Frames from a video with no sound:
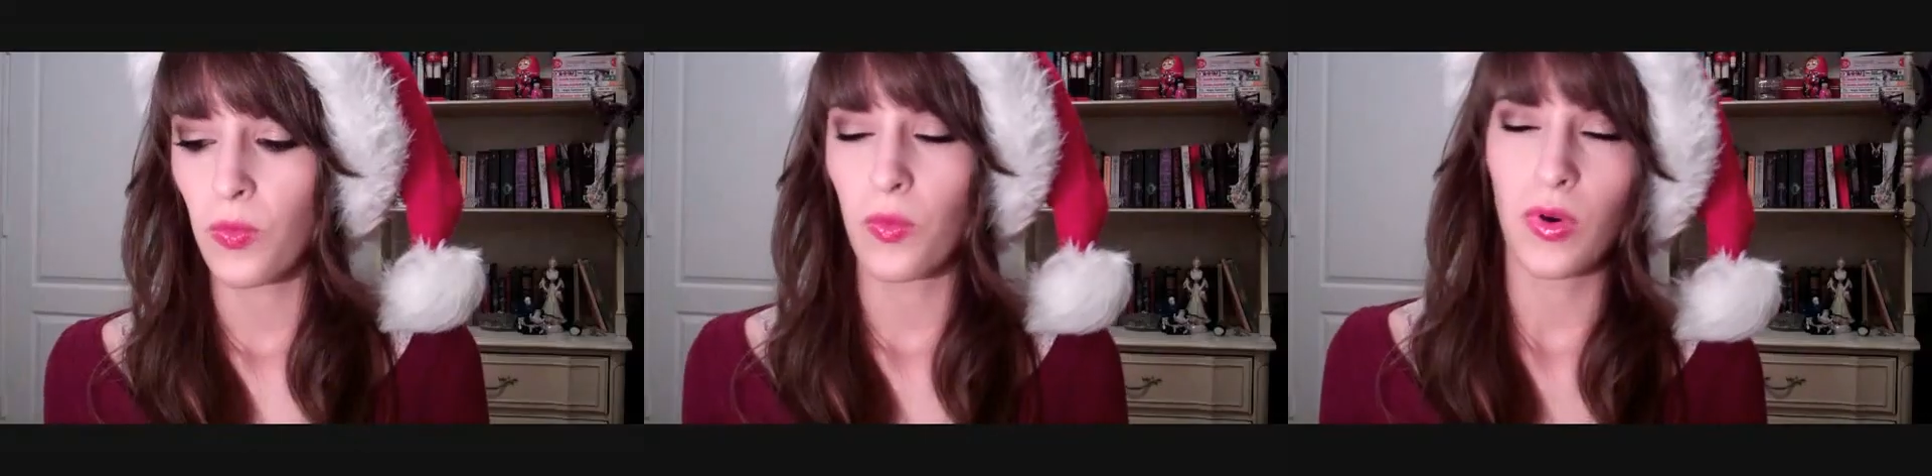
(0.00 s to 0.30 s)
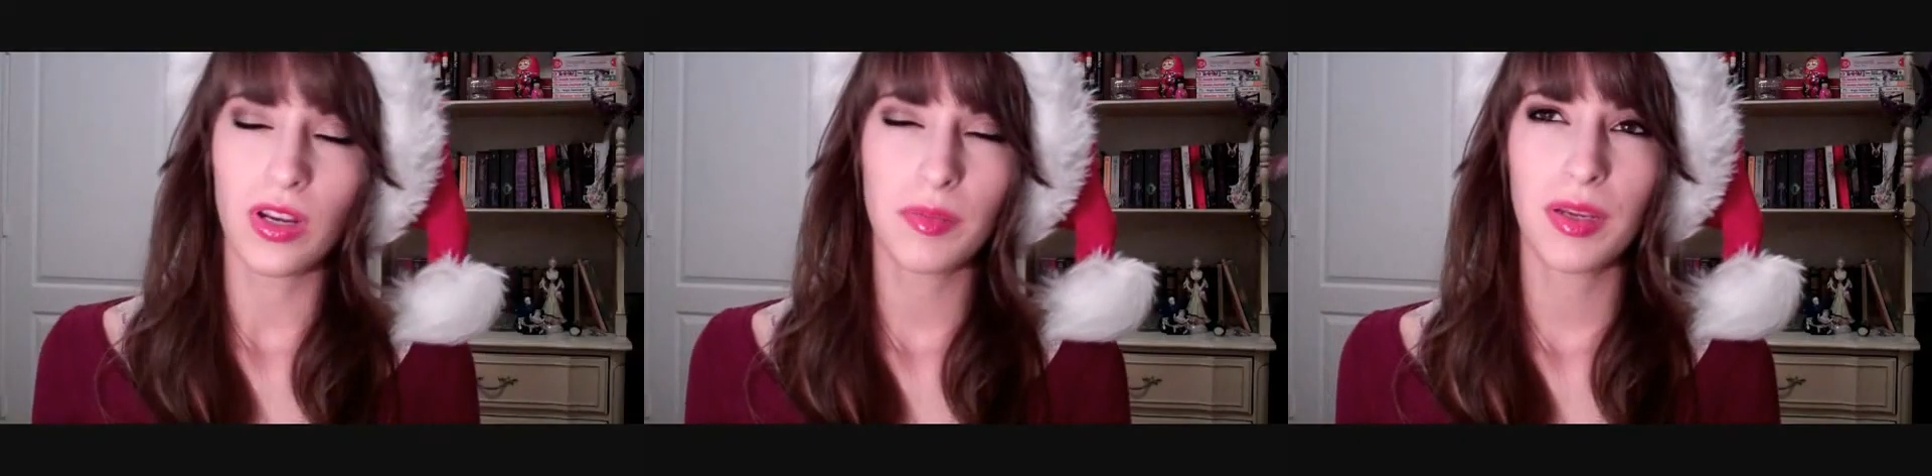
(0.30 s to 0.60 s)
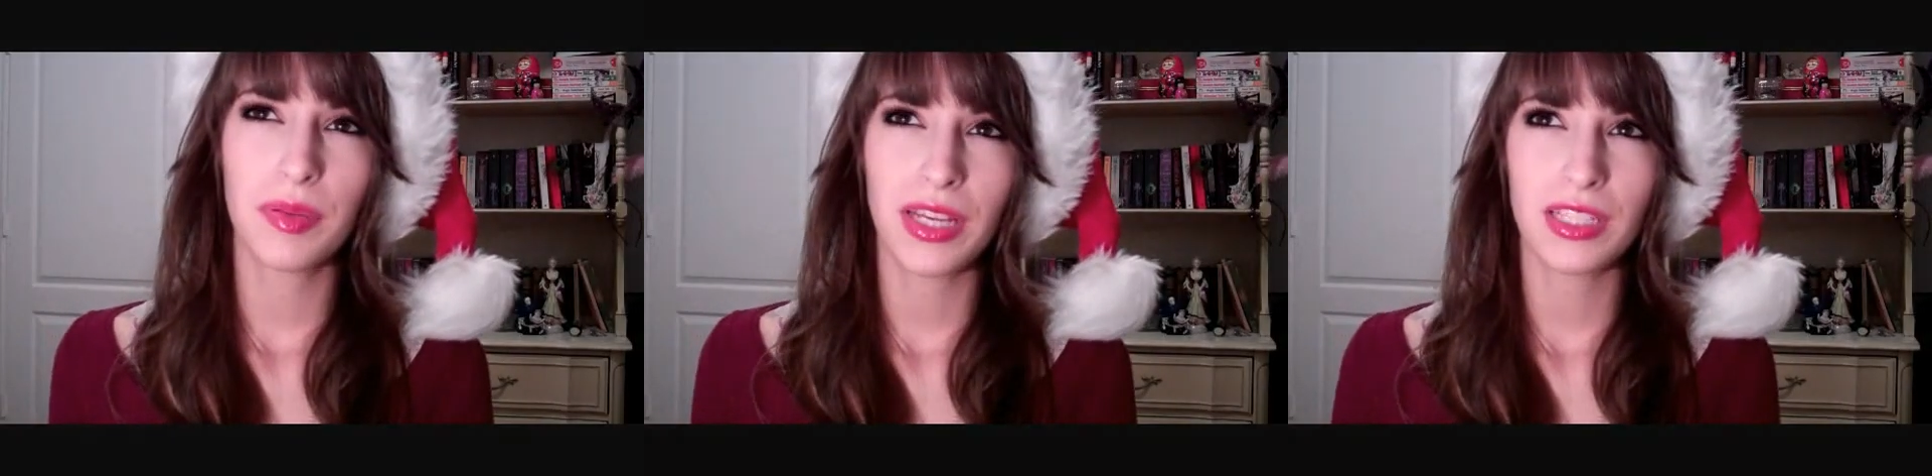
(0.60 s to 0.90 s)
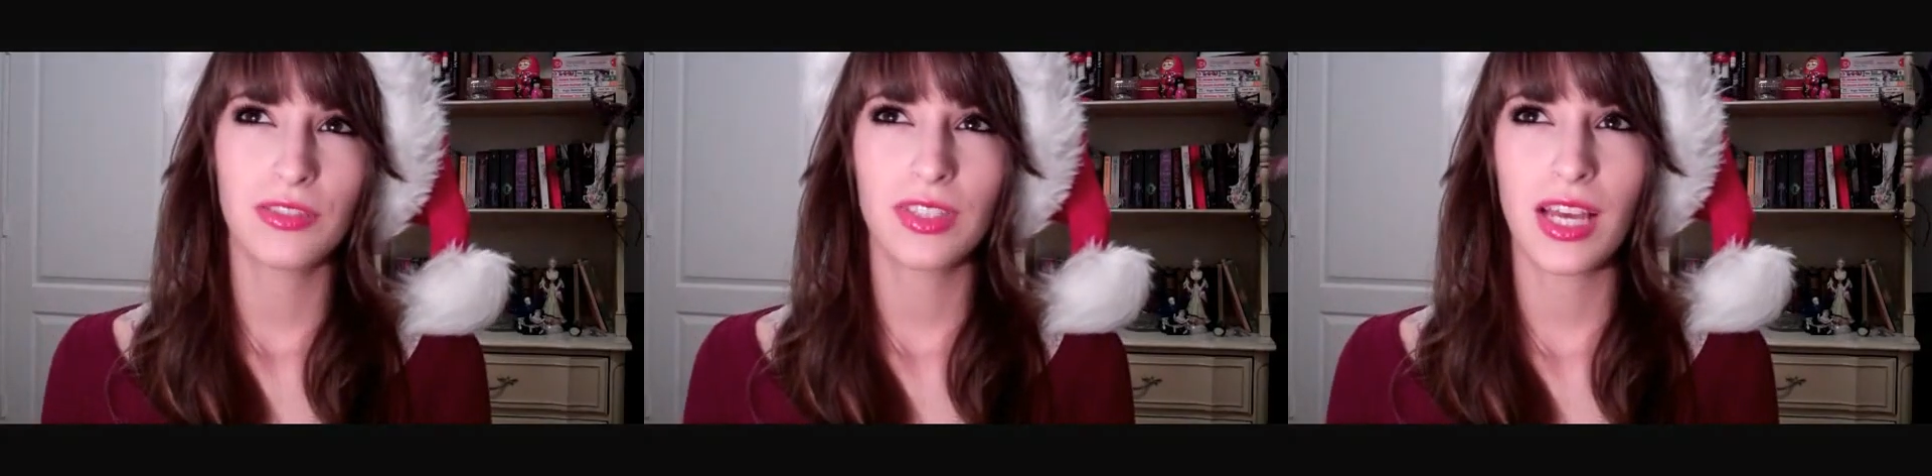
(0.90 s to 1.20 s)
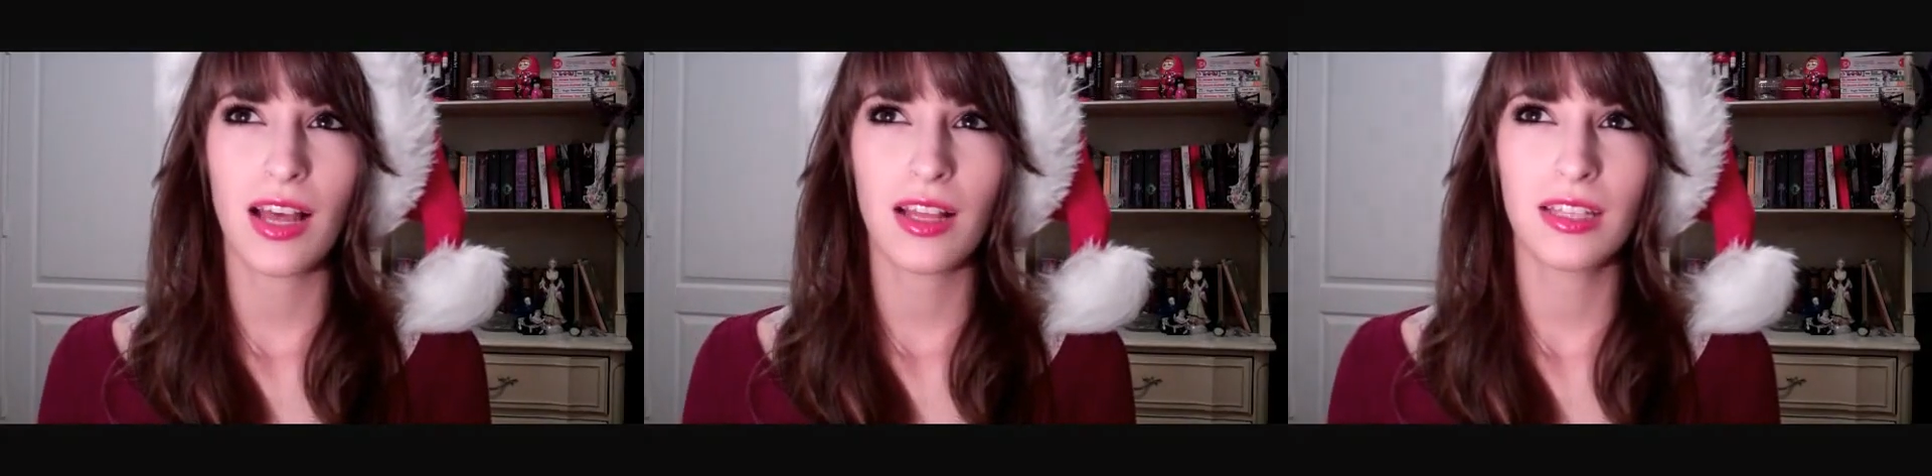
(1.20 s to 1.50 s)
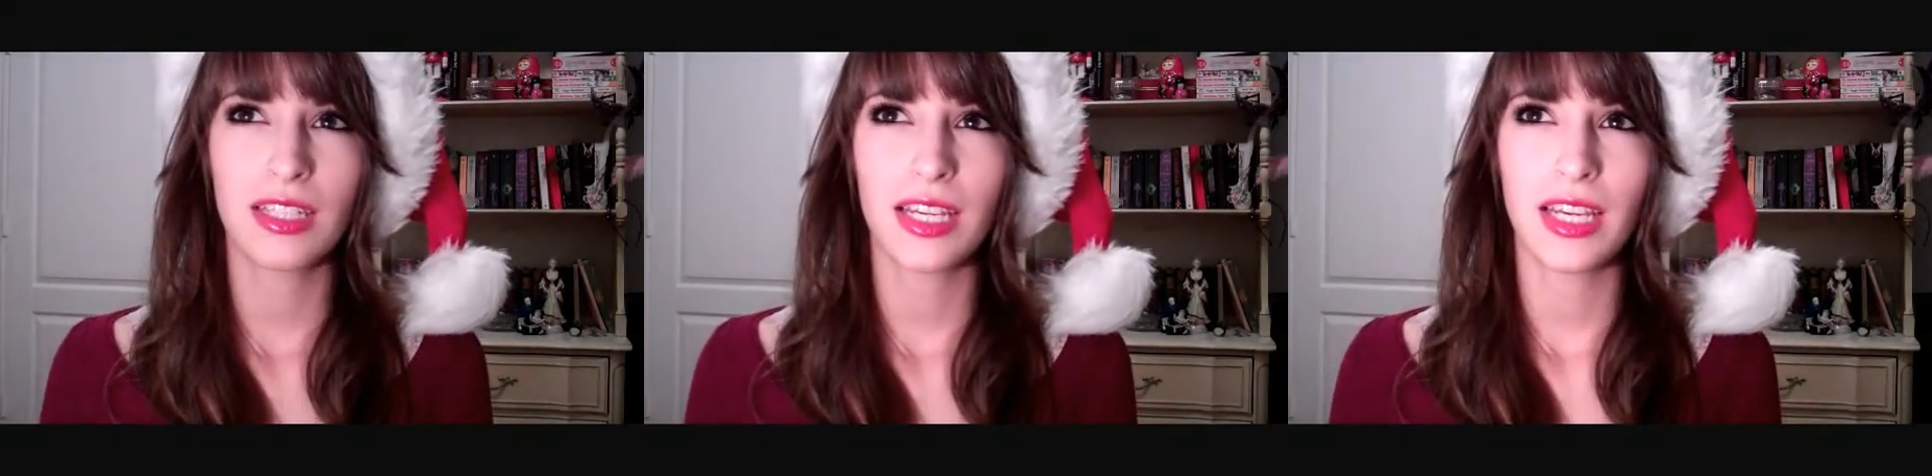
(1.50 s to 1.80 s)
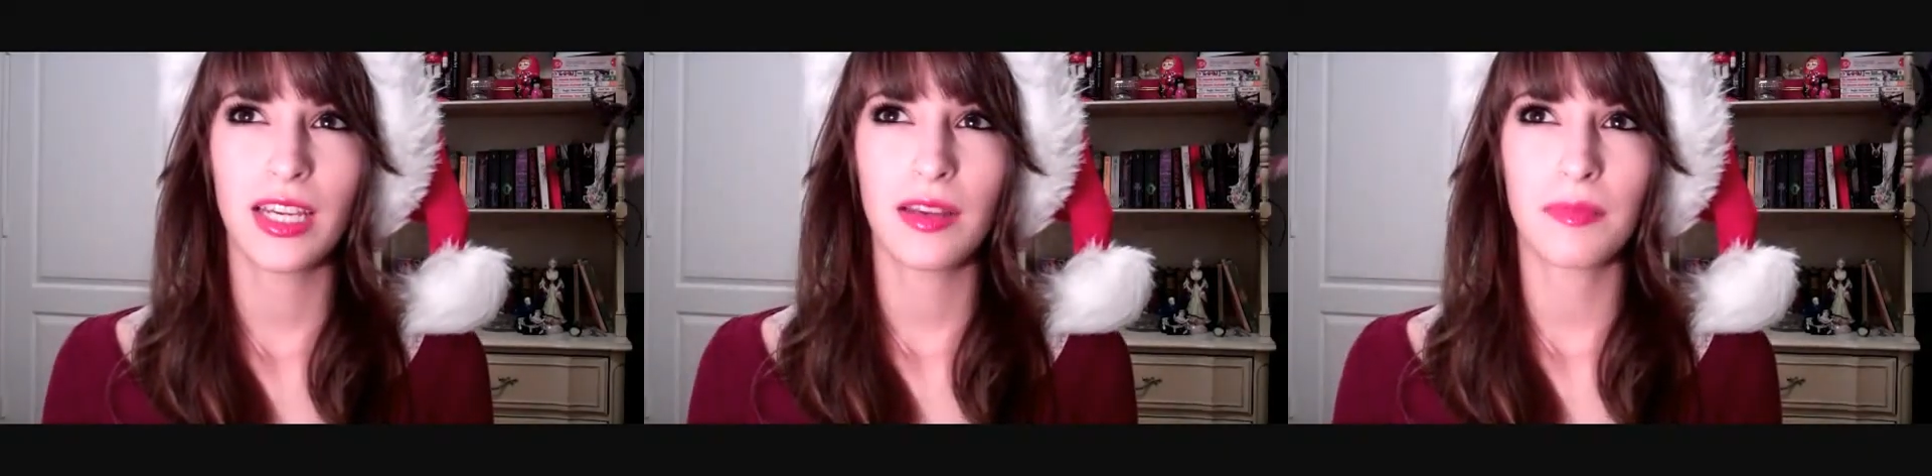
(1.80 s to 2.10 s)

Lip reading: What are my plans for the holiday?